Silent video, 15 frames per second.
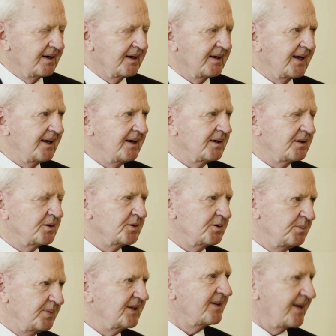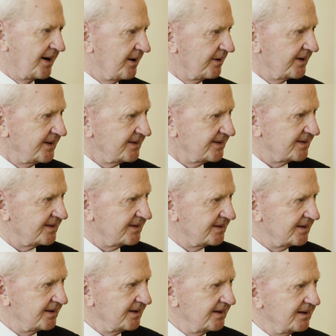Another could be terrorists